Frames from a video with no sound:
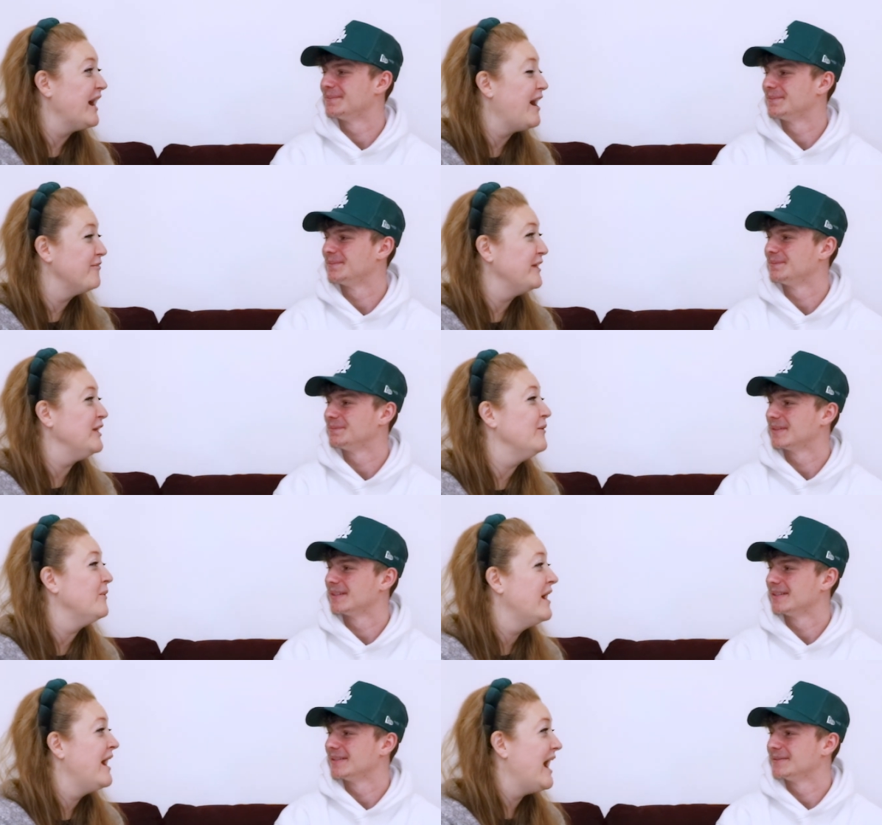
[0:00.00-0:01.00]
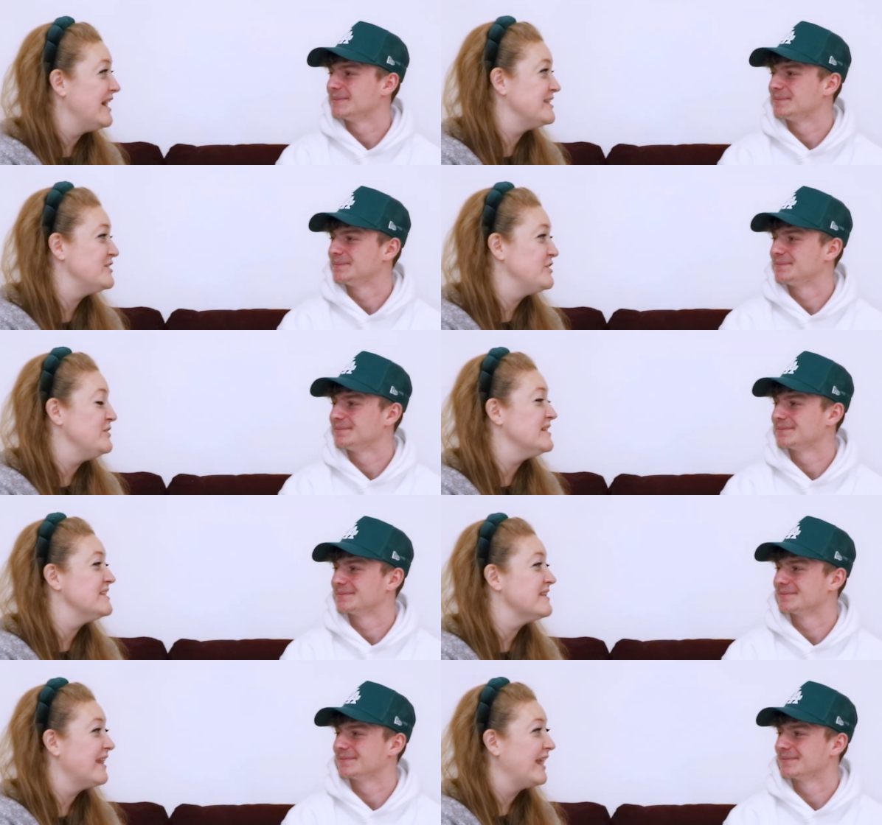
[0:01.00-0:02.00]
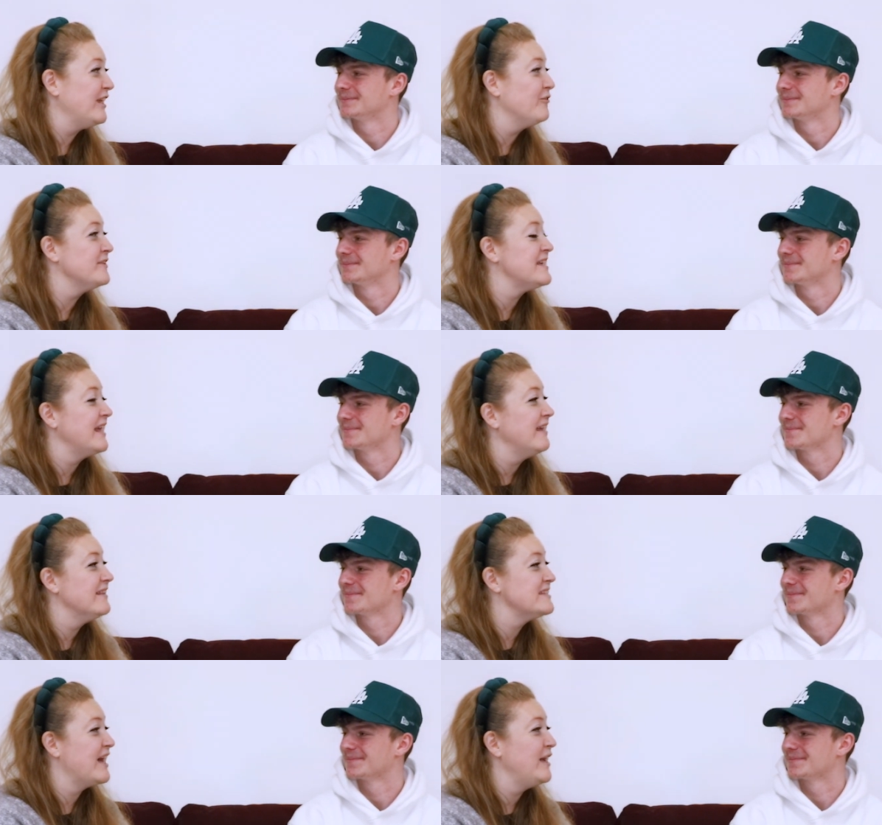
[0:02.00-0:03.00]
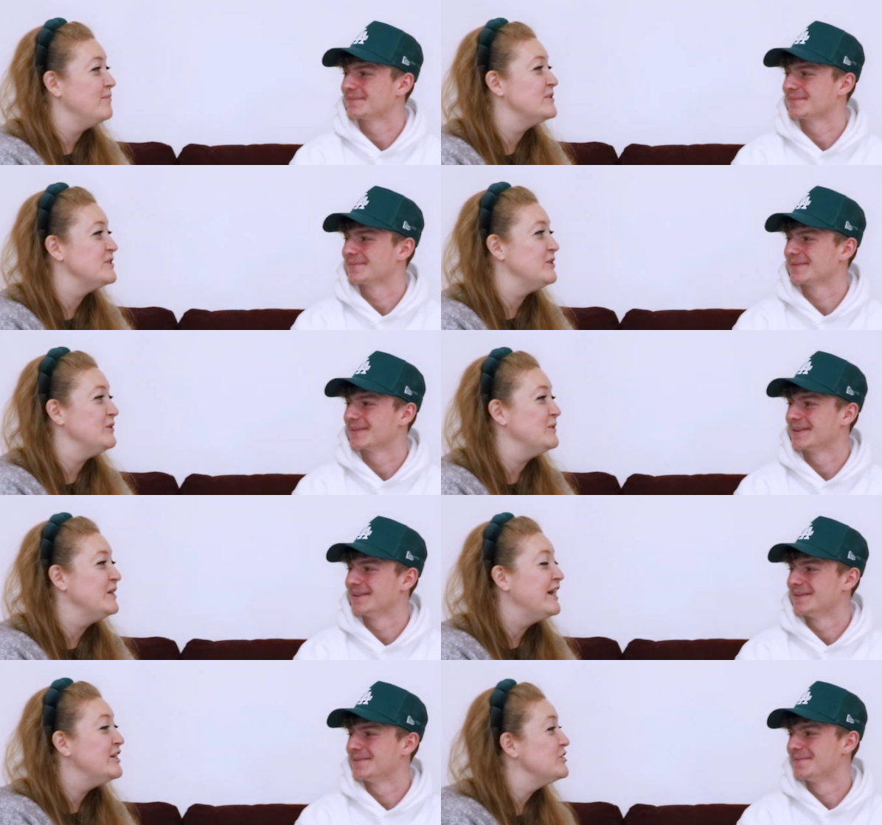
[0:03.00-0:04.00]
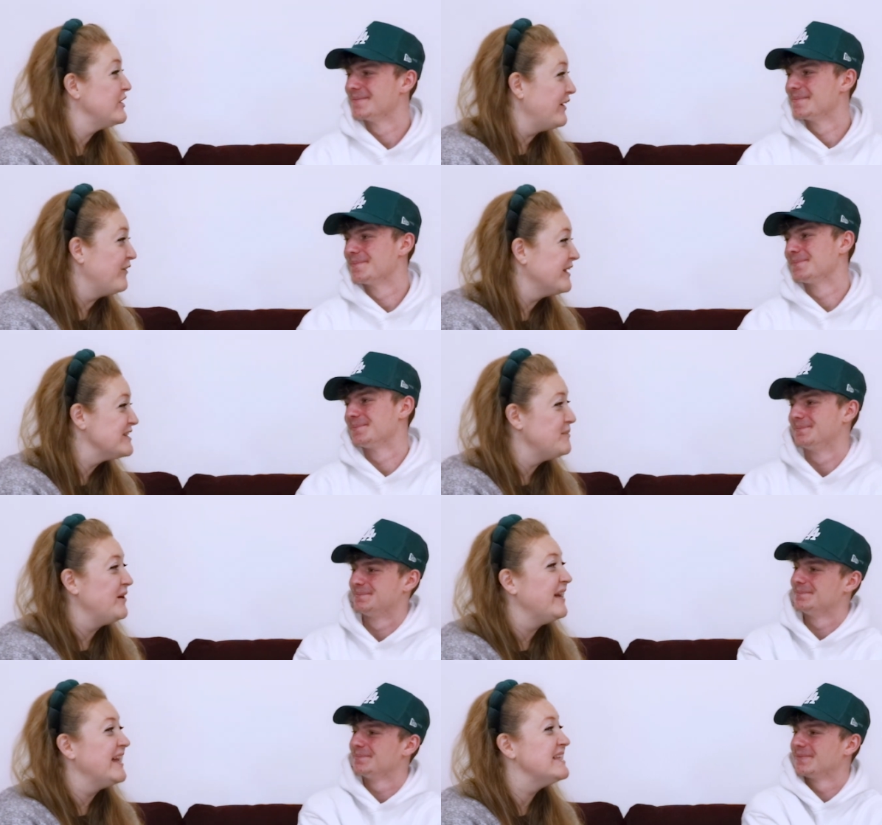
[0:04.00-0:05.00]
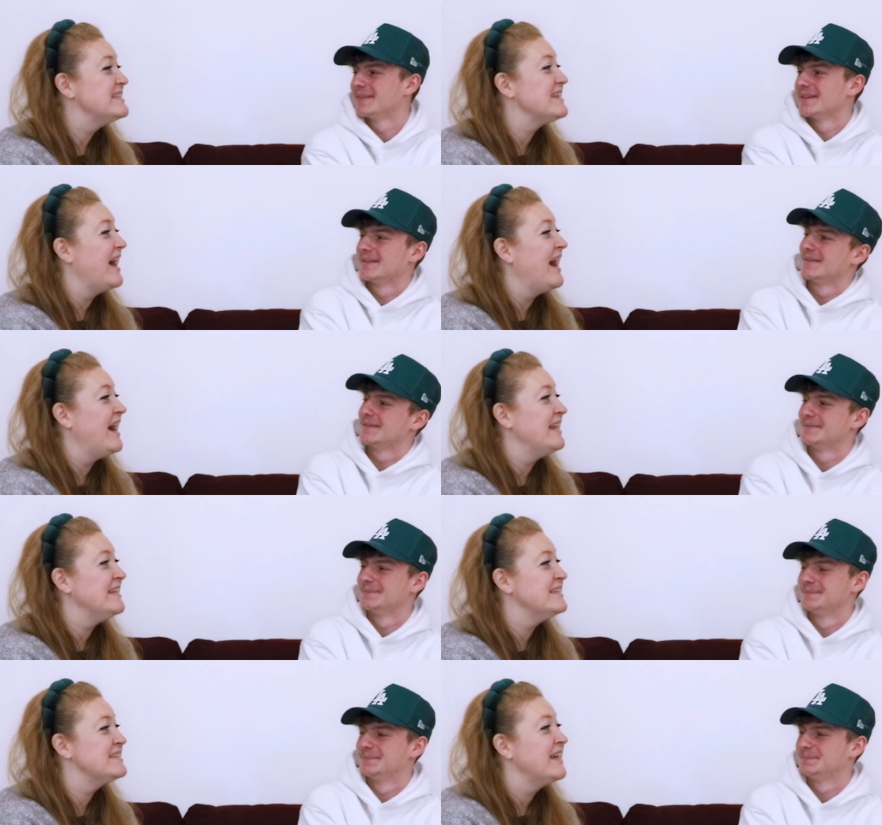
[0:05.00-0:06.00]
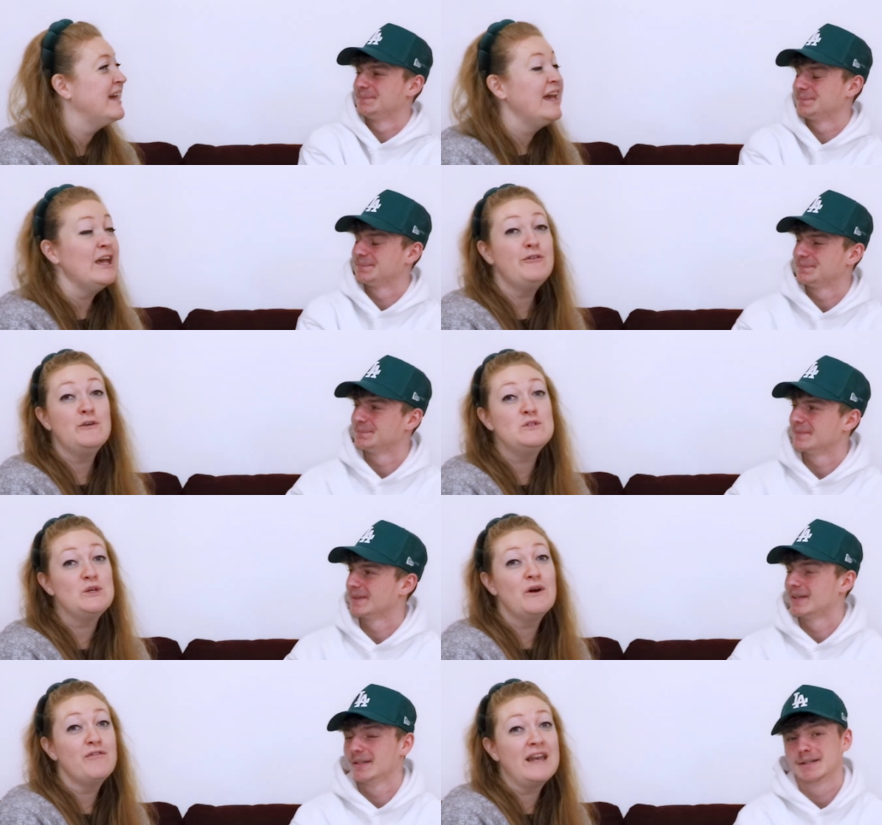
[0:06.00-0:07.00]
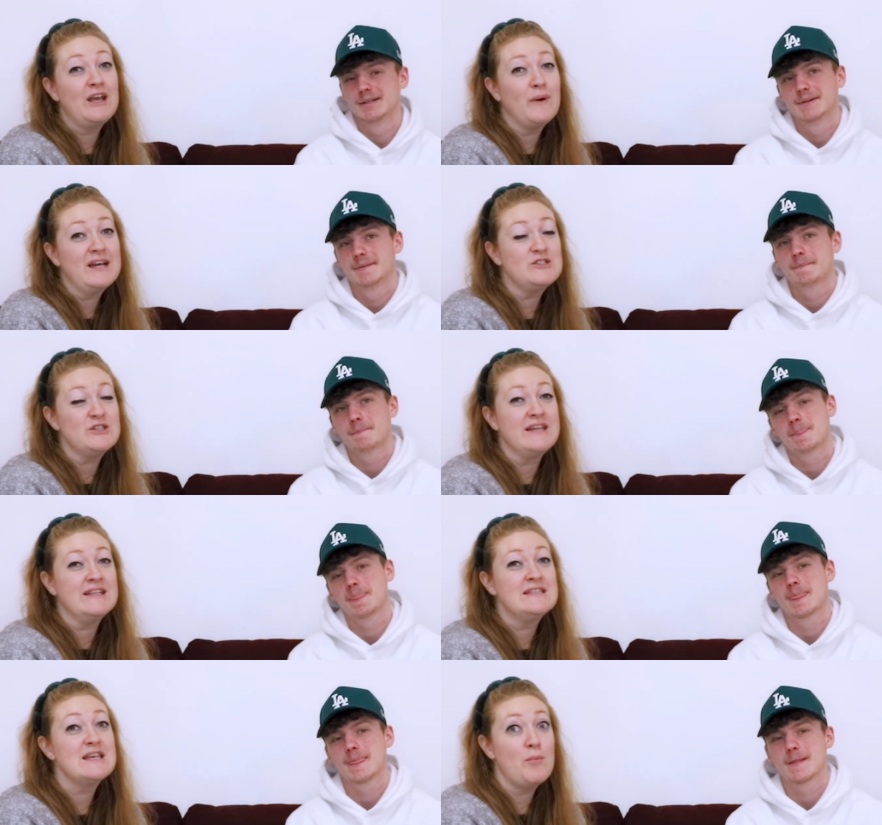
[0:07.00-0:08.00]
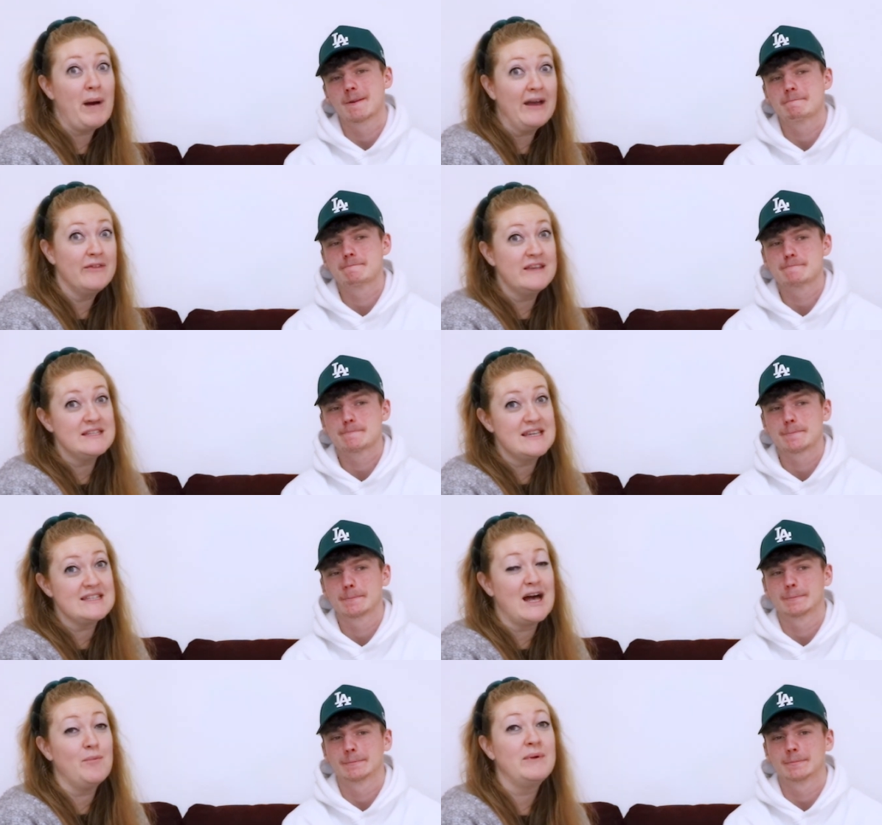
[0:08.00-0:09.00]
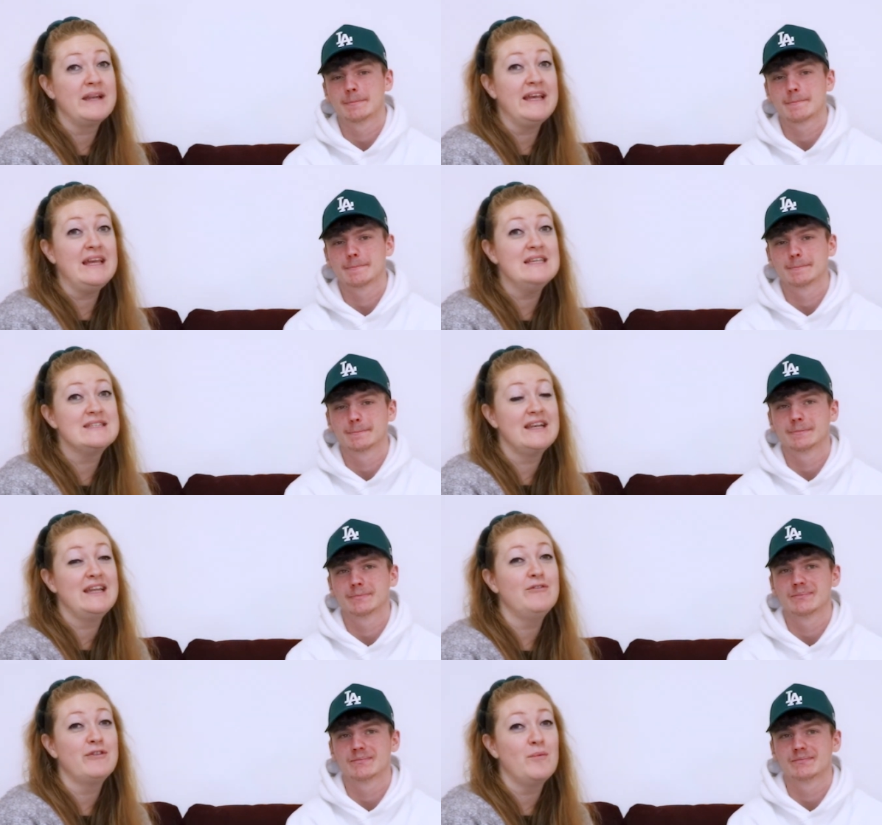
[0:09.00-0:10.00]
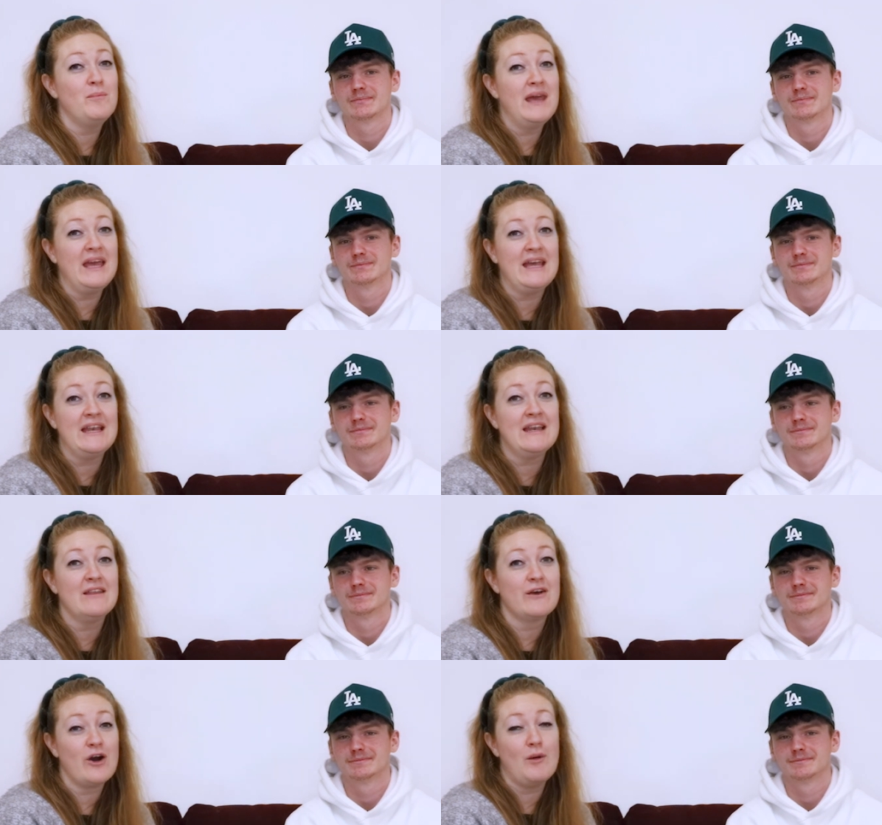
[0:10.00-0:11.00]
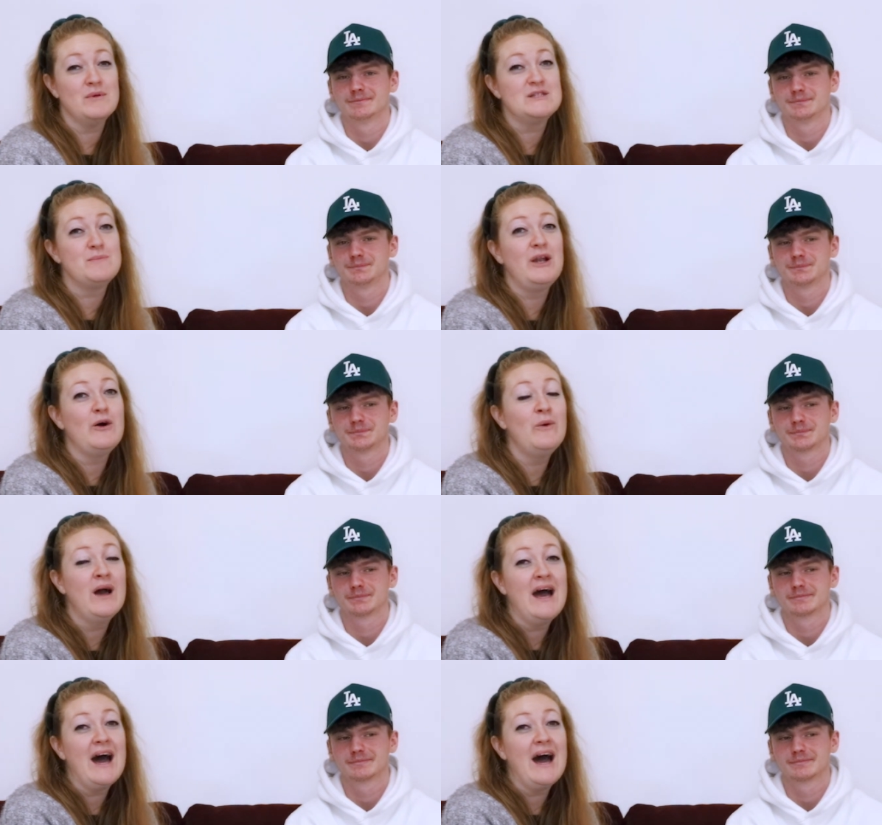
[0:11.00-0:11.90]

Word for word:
Speaker 1: having you as a student and thank you for taking the time to share your experience. And if you do have any questions about this exam, please leave them in the comments below.